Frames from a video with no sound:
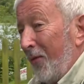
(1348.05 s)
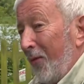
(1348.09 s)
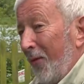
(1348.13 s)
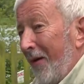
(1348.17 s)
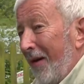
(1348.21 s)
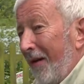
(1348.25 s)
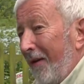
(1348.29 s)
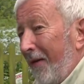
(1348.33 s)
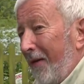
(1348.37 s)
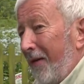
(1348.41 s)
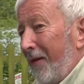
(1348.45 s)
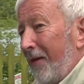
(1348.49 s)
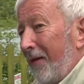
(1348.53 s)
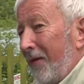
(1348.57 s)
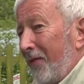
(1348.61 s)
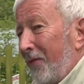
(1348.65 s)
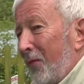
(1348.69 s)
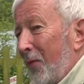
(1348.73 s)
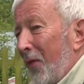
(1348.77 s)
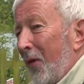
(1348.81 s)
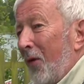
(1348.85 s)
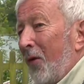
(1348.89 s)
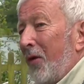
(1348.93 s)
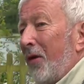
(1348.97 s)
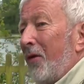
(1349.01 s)
Well,
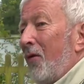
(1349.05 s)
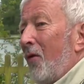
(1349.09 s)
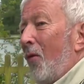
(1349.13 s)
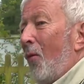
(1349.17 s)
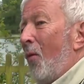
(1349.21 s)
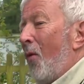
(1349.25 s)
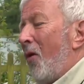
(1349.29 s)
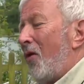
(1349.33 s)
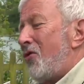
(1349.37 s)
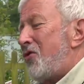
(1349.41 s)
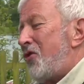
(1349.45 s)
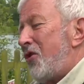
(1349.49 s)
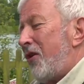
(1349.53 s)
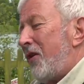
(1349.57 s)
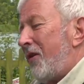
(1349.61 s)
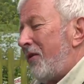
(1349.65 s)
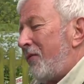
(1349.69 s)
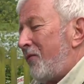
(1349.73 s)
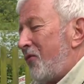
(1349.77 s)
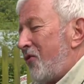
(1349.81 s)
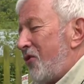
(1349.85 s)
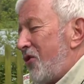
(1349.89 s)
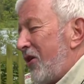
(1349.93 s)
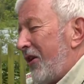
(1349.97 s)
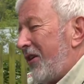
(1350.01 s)
watch a
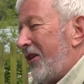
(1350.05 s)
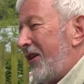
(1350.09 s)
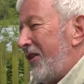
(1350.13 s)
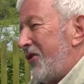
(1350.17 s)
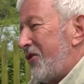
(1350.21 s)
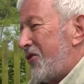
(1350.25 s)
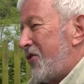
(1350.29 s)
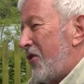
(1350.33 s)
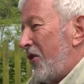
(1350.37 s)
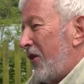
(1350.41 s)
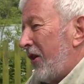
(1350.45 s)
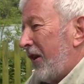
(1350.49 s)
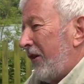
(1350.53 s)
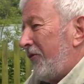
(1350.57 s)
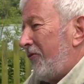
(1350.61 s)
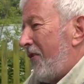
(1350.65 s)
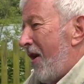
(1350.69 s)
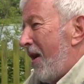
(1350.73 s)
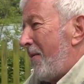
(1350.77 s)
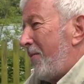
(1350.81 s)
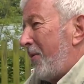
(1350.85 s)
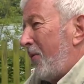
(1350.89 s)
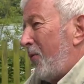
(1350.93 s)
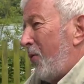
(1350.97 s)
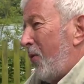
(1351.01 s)
chicken trying to
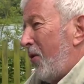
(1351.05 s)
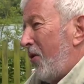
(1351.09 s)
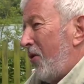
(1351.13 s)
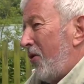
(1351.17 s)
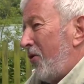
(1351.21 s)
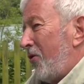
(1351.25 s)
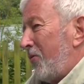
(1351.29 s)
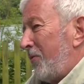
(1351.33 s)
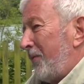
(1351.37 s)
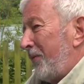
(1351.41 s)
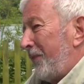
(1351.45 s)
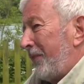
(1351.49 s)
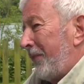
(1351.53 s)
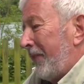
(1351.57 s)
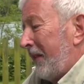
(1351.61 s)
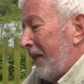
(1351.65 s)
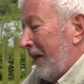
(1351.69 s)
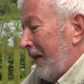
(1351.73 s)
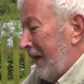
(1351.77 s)
grab a worm.